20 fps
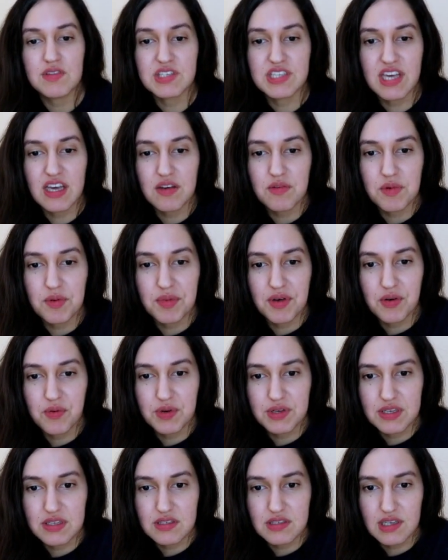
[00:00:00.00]
damn about
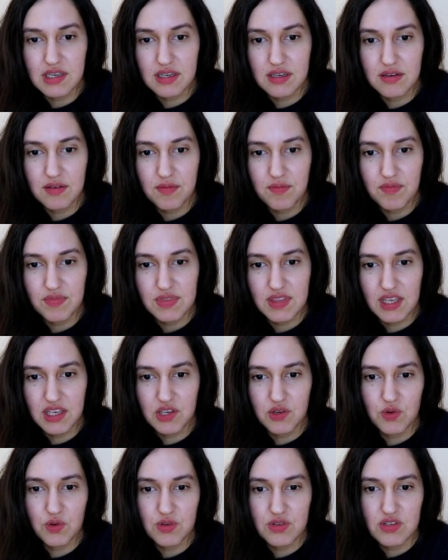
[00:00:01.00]
what he said, that
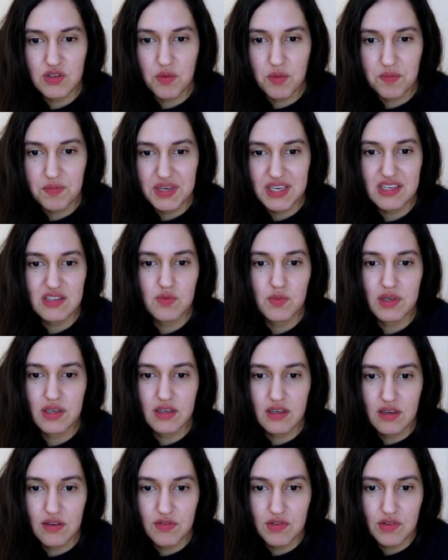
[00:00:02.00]
you were some appeasement
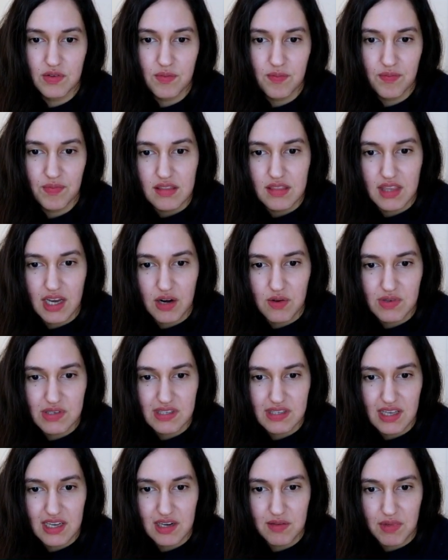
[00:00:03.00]
gift, that I
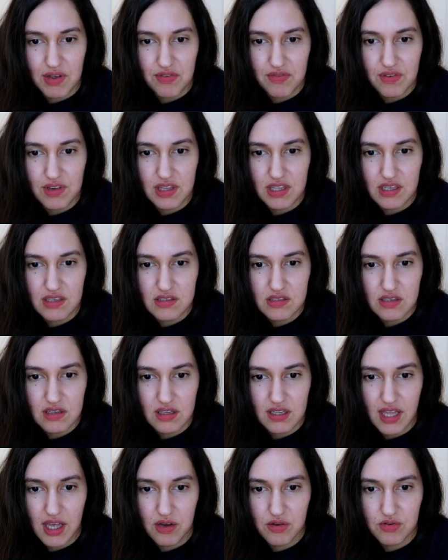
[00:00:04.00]
was letting my feelings
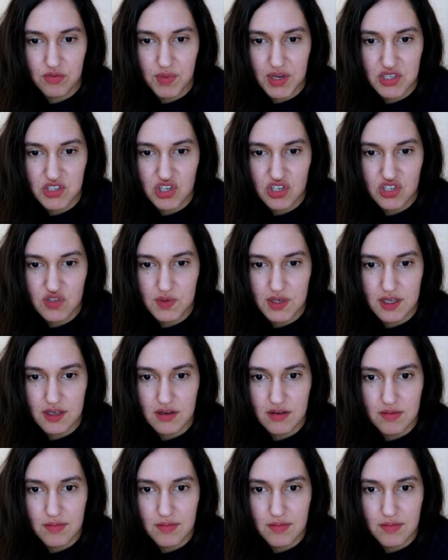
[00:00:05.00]
cloud my judgment.